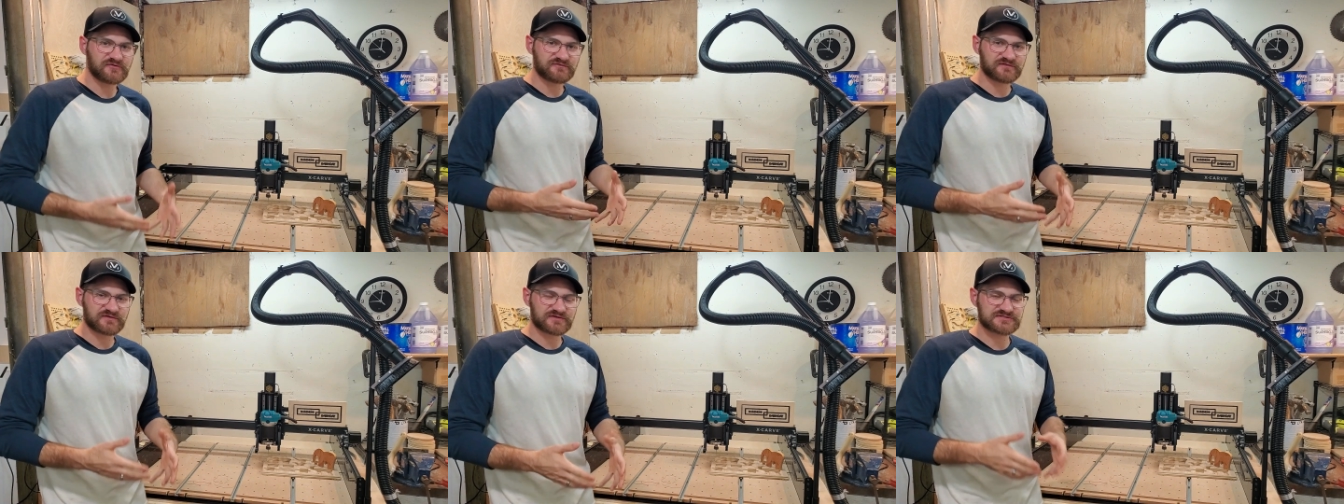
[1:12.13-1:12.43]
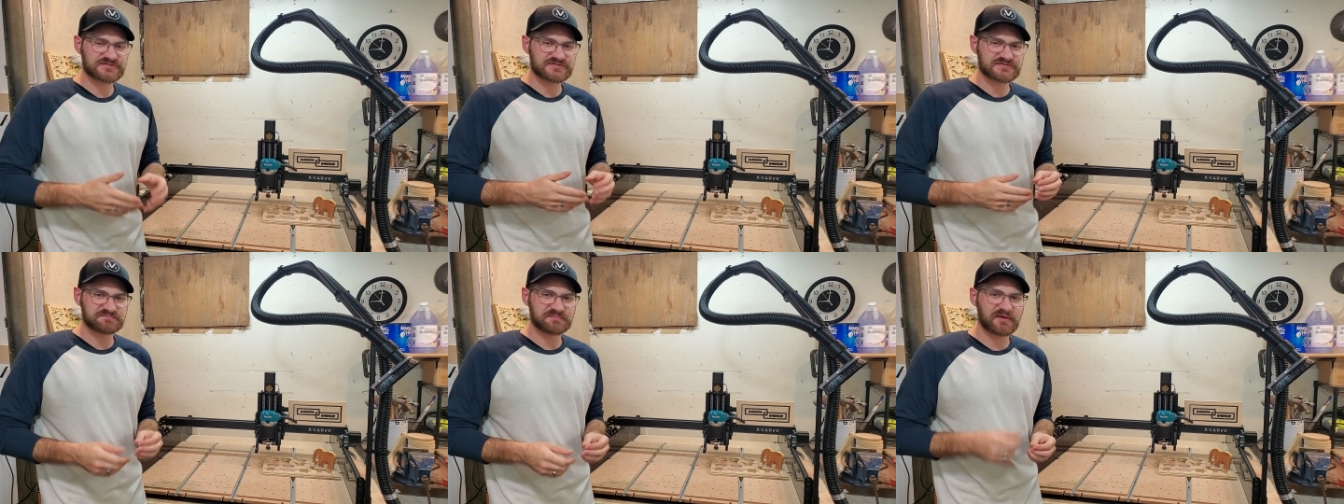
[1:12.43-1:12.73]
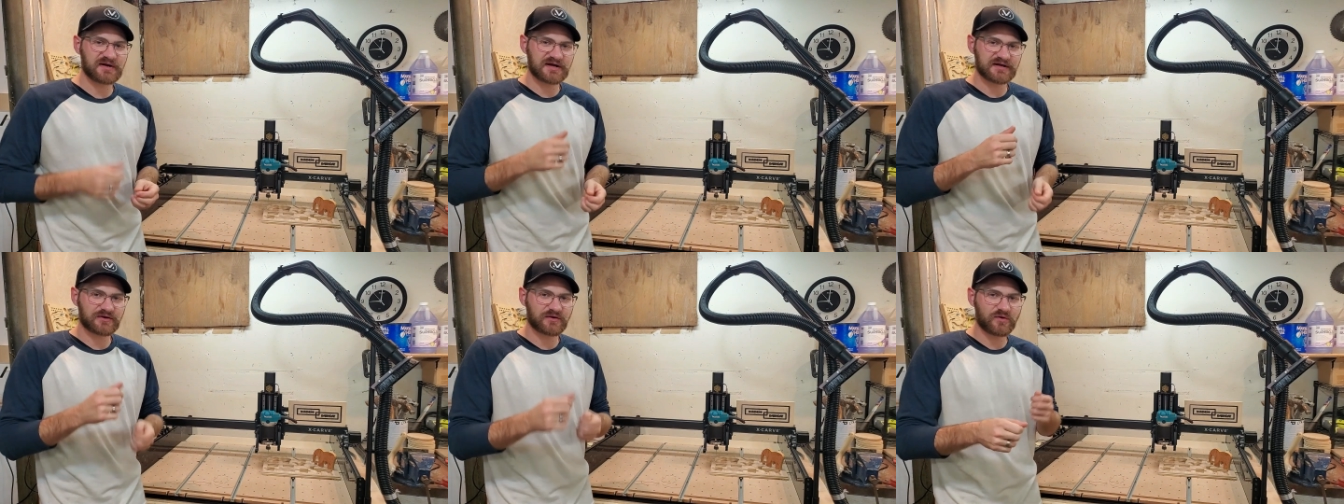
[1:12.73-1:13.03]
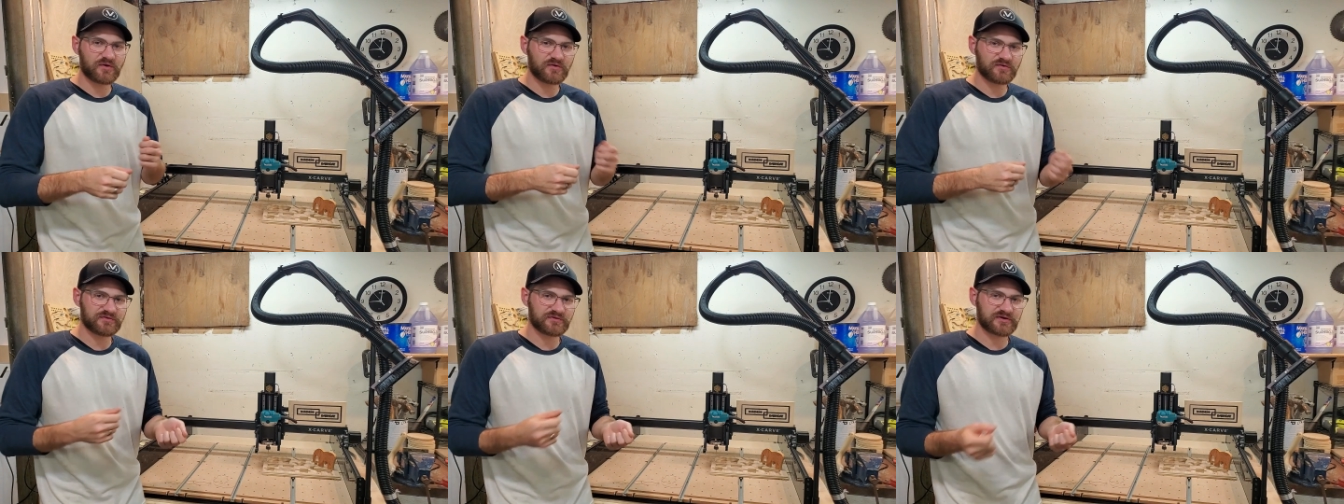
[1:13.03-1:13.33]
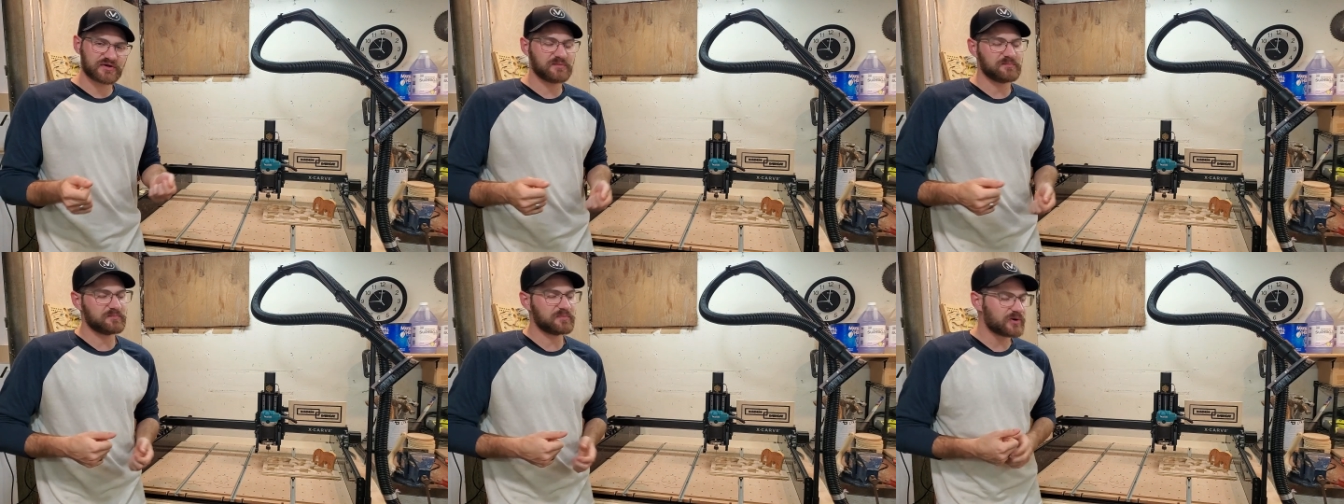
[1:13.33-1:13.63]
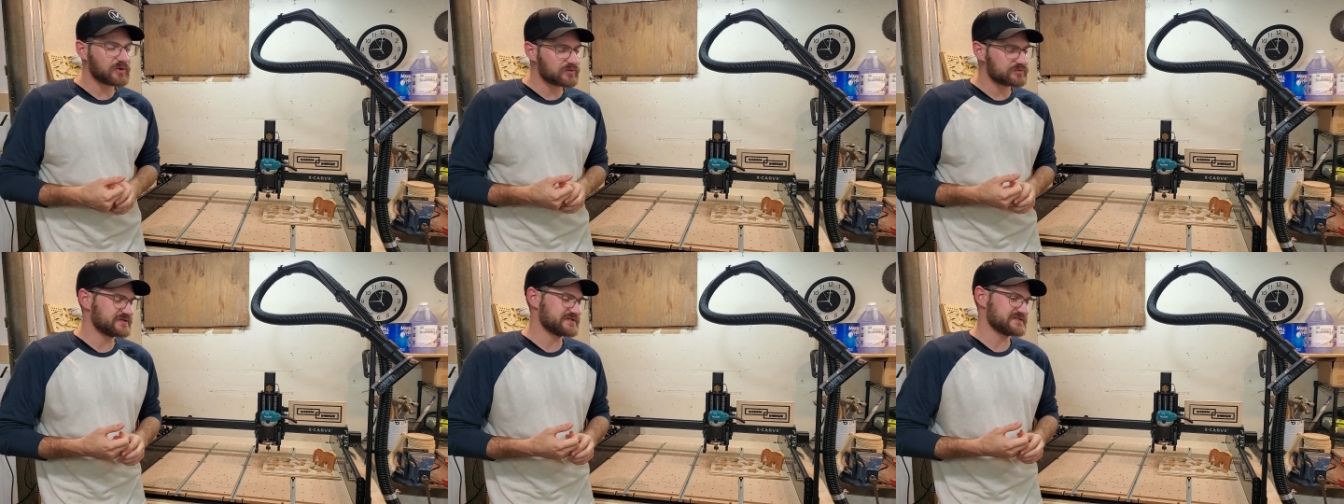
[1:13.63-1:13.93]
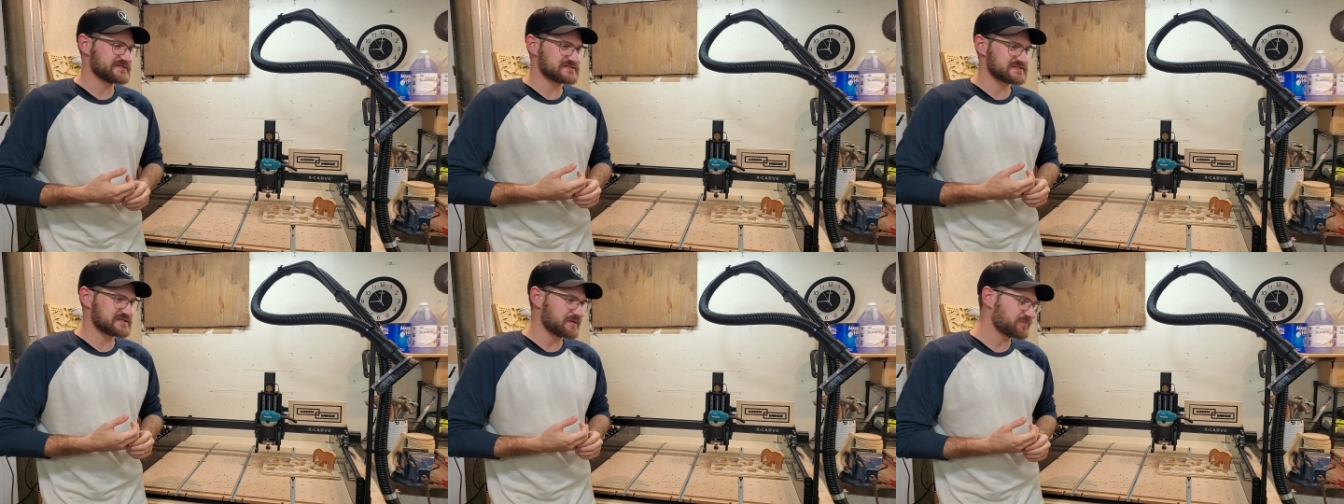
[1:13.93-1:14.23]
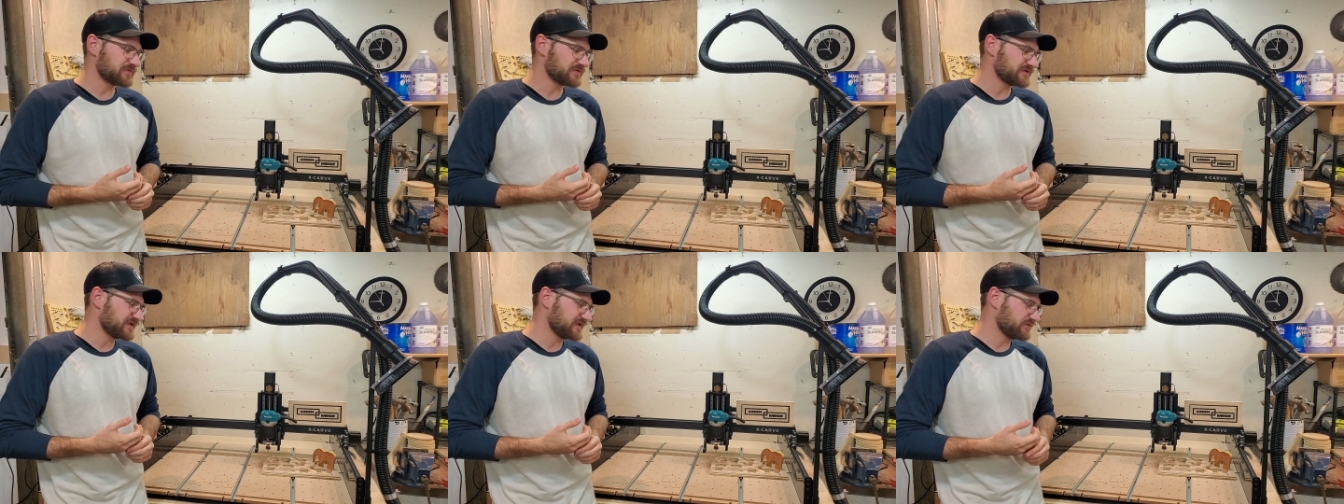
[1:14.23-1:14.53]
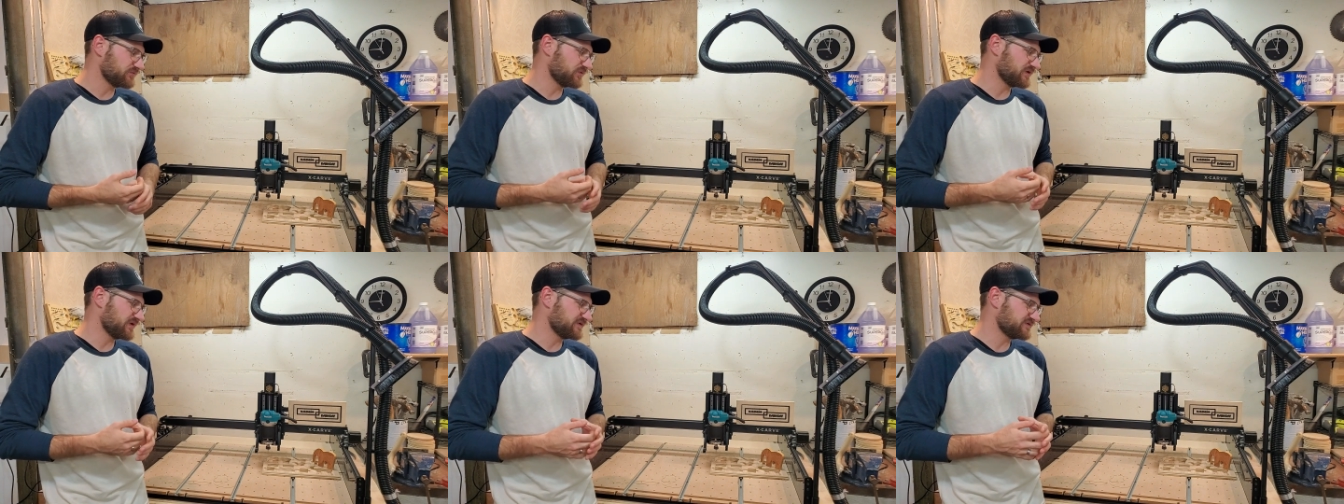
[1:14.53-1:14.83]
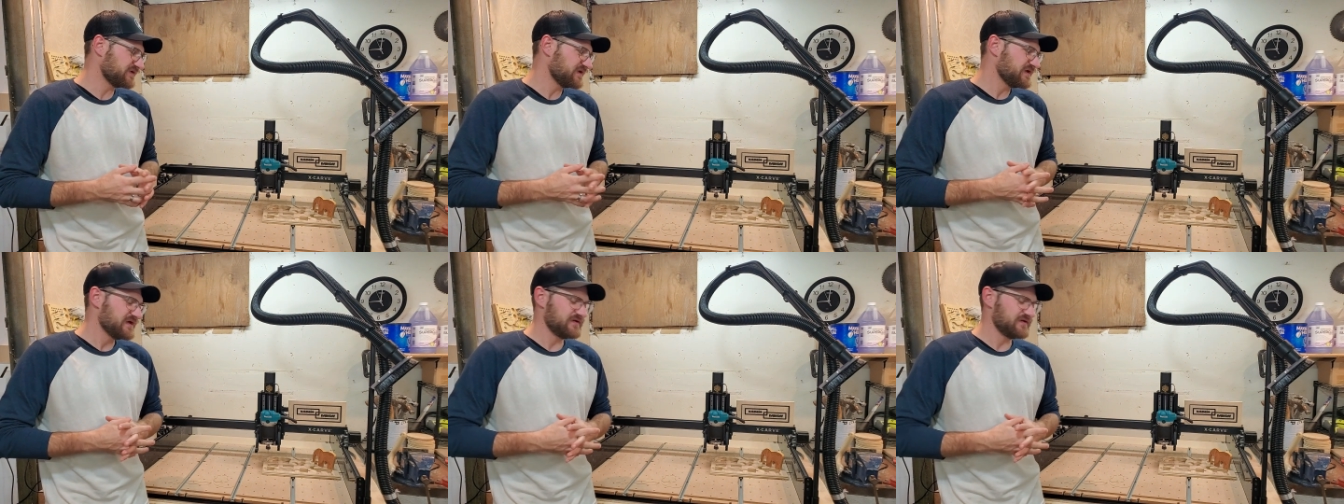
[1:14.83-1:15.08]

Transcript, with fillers: versus buying all the components separately was,